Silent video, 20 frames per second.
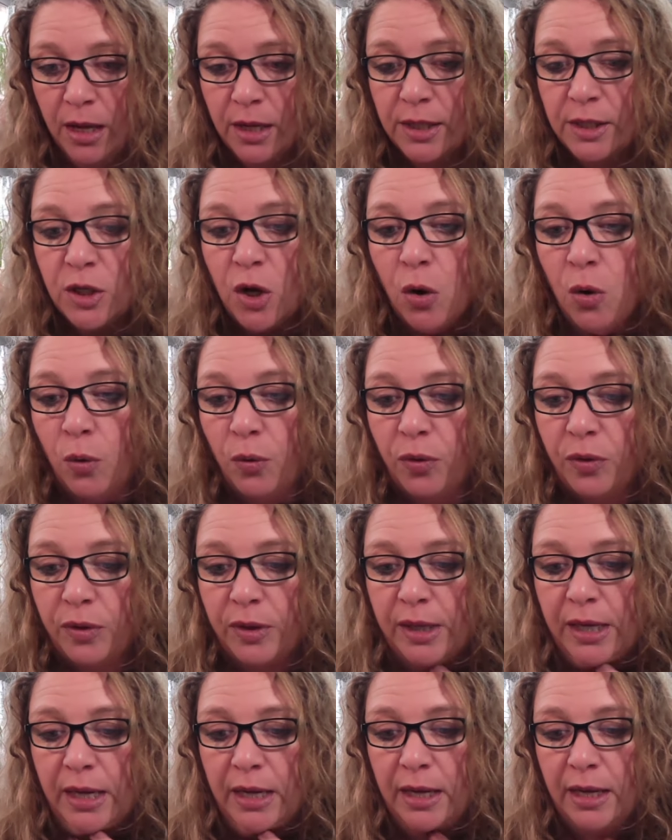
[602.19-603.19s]
So
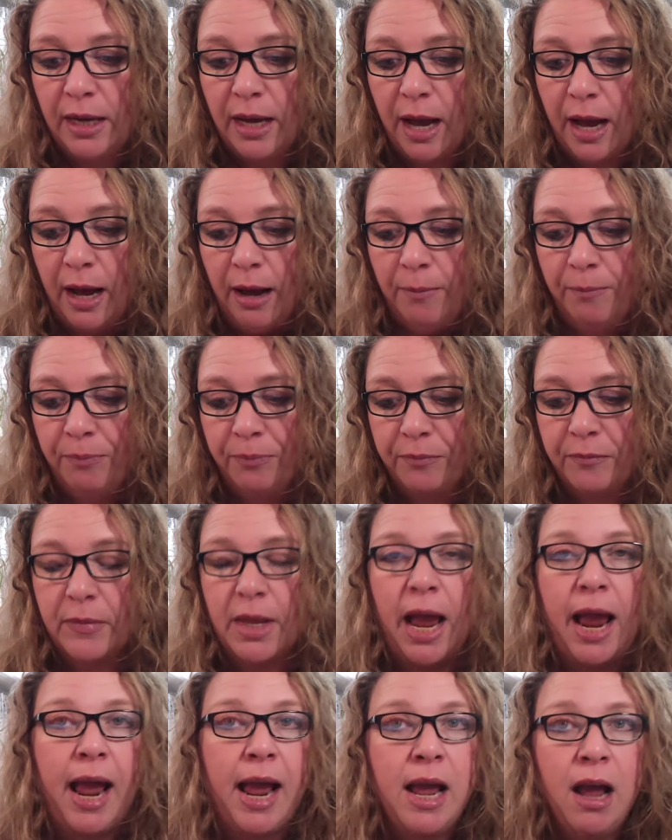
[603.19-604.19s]
the um,
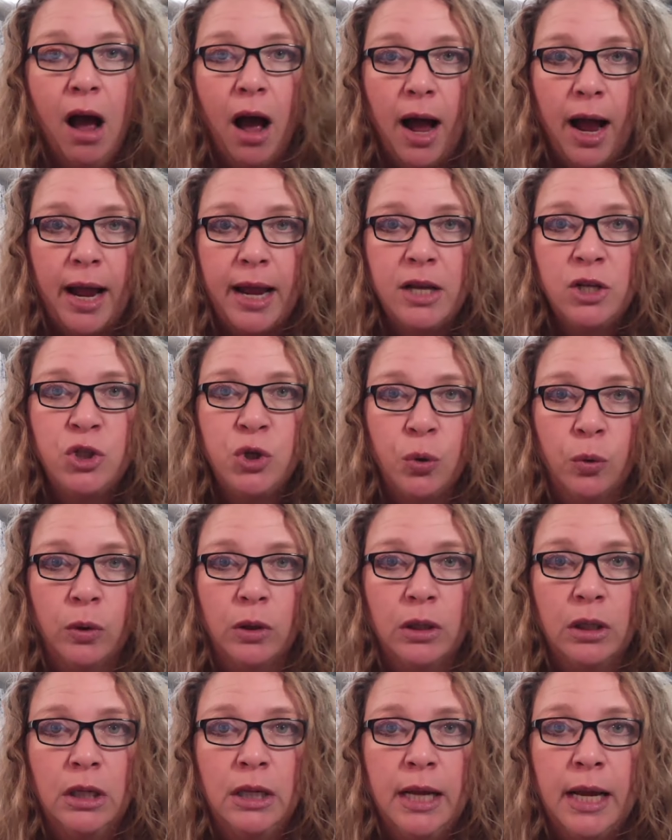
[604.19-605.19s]
AI
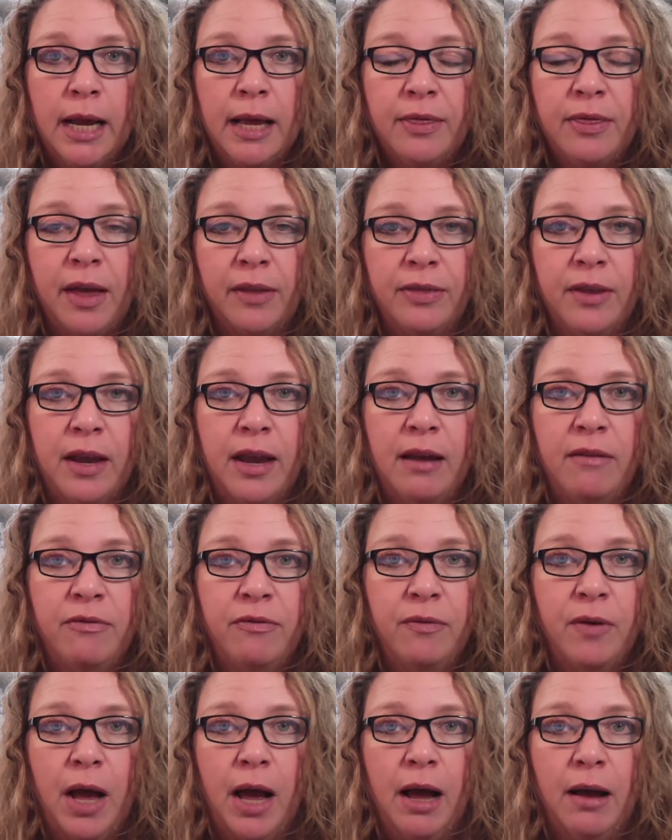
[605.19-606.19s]
tool that they've
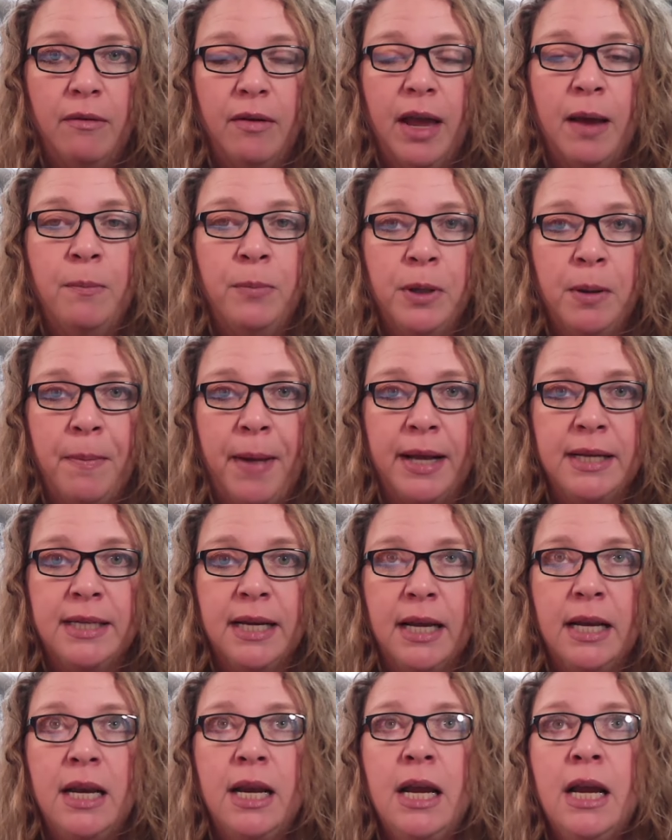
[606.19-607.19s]
uh,
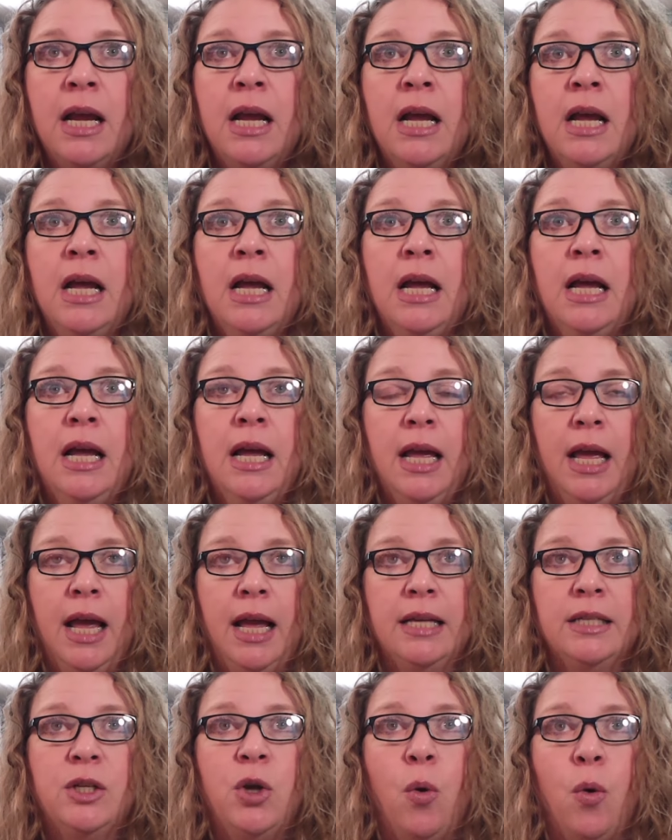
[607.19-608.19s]
implemented
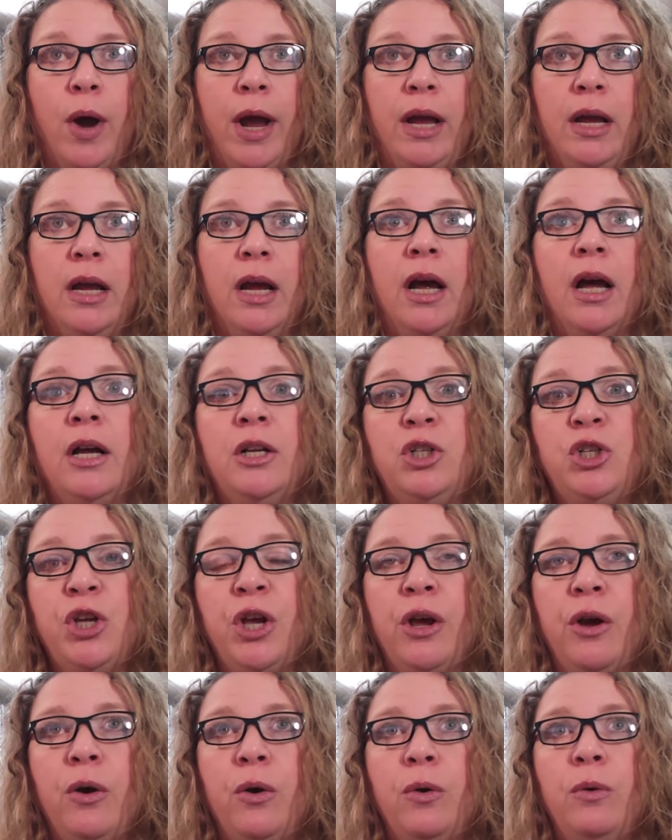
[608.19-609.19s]
is going
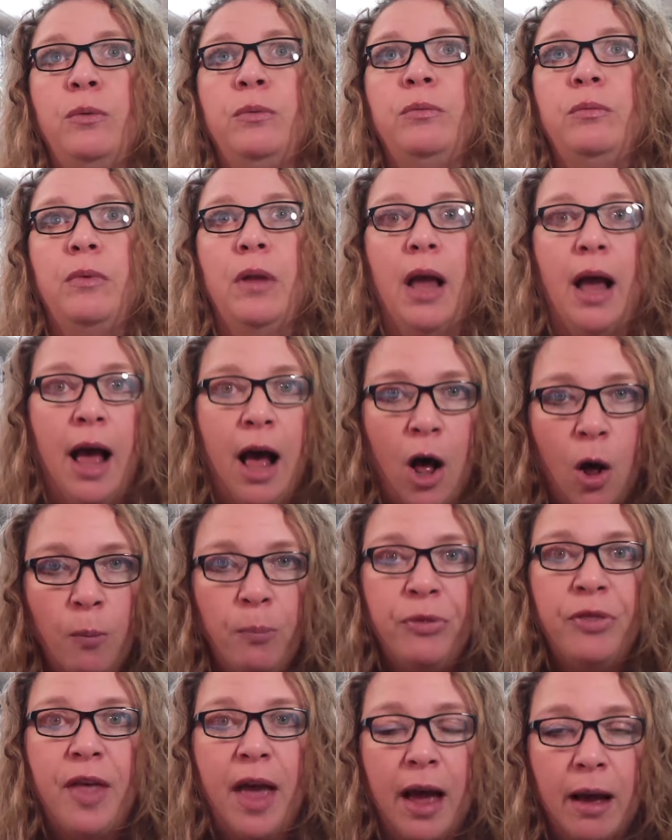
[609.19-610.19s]
to
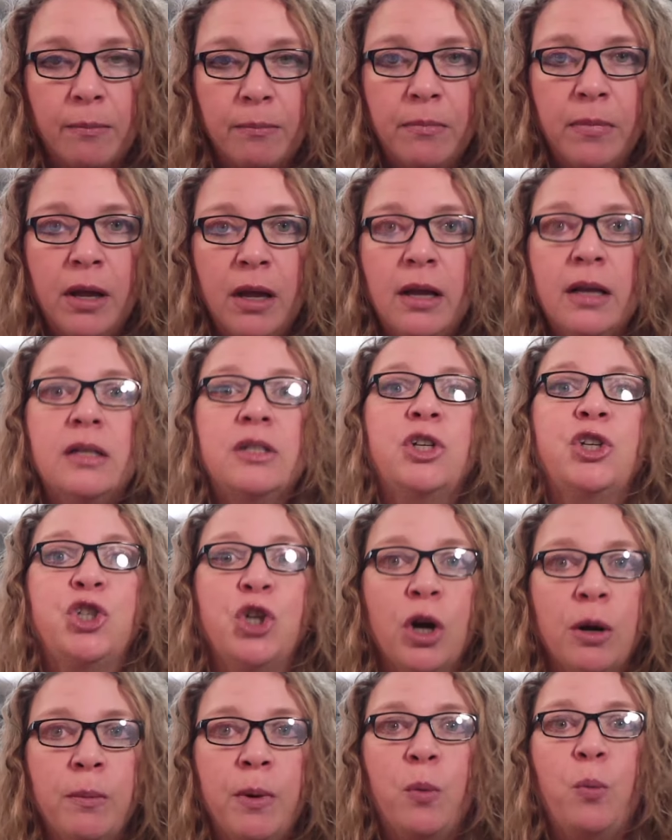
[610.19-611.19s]
help them
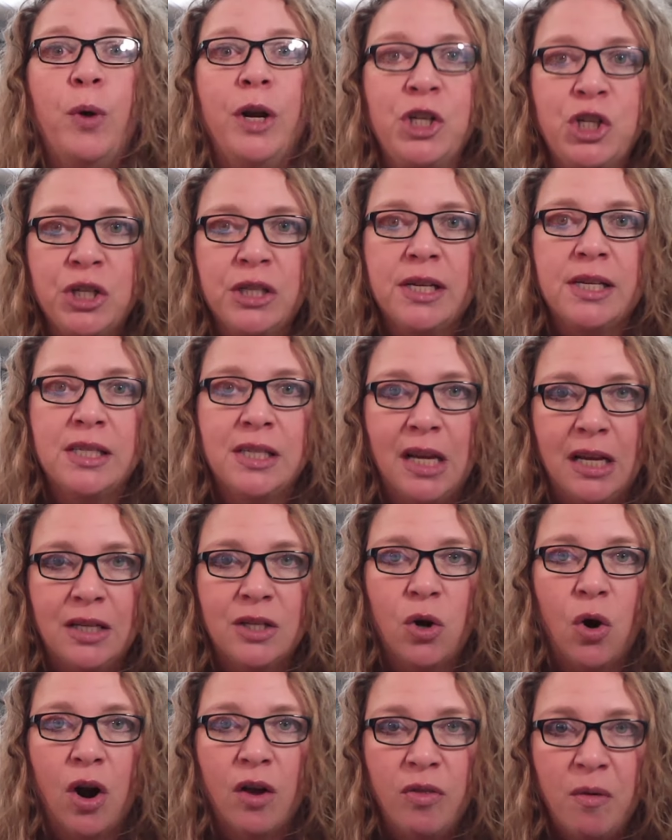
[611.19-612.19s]
determine which
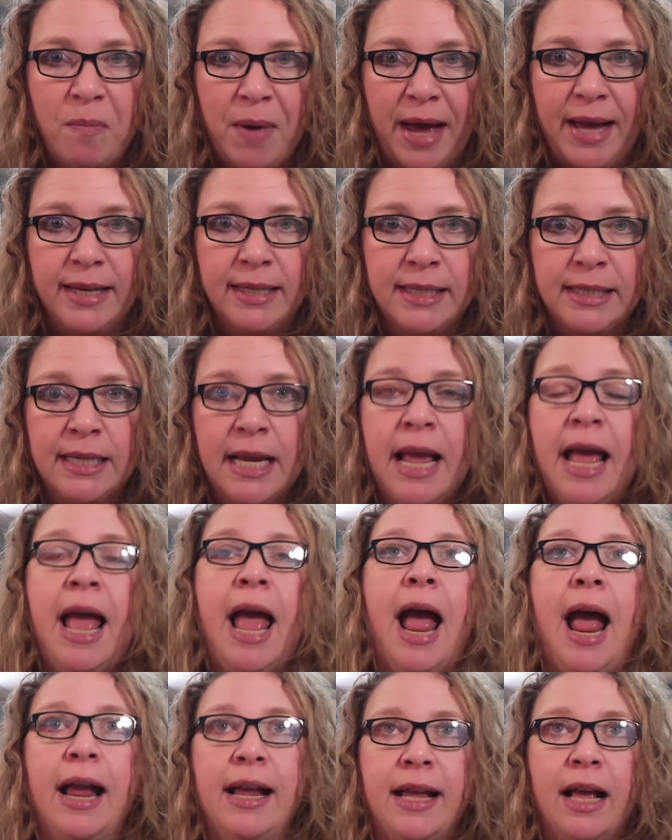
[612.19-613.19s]
listings are the best
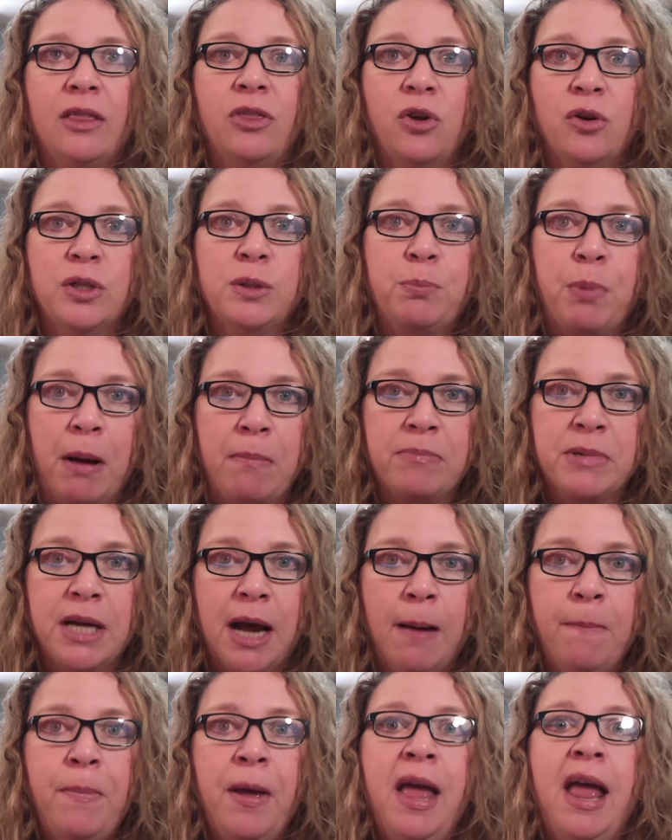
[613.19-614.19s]
and get those bumped
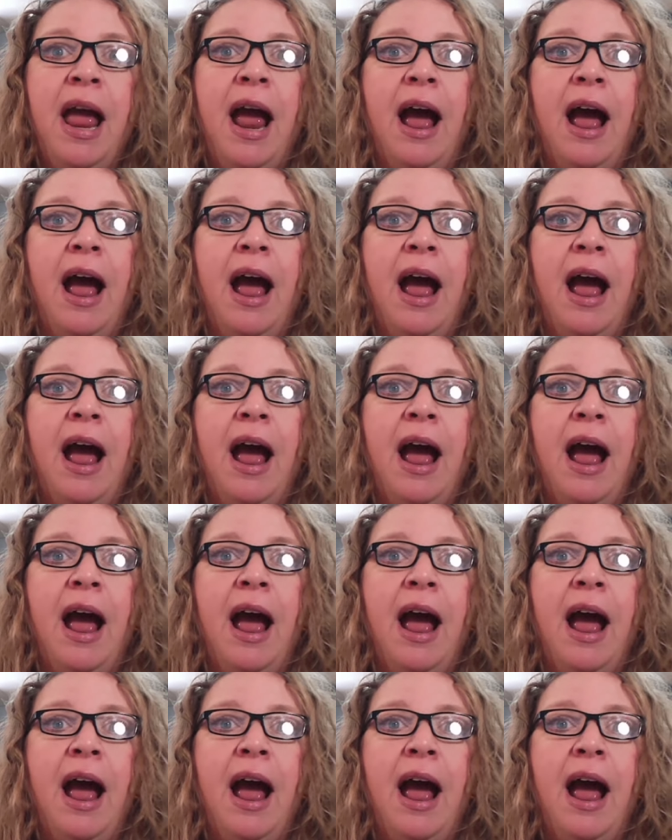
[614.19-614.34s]
up.